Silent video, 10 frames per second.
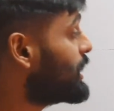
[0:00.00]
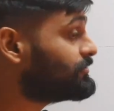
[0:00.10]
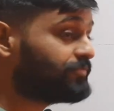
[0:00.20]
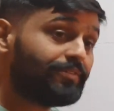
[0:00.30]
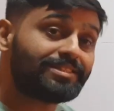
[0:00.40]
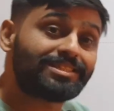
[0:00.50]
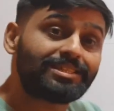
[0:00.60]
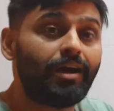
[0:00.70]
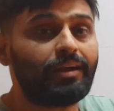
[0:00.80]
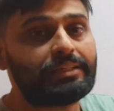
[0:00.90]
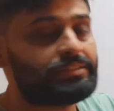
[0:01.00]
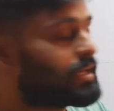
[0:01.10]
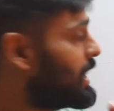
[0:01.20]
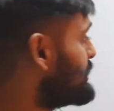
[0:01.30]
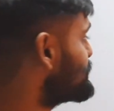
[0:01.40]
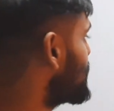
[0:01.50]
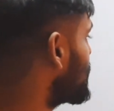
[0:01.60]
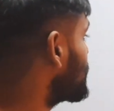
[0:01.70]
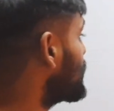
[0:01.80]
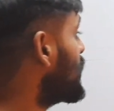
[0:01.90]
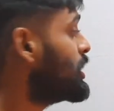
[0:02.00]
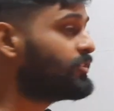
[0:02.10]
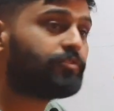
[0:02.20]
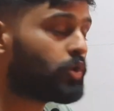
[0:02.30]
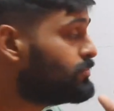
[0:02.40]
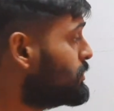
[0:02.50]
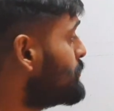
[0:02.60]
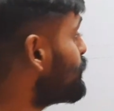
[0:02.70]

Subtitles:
and we will start its life cycle from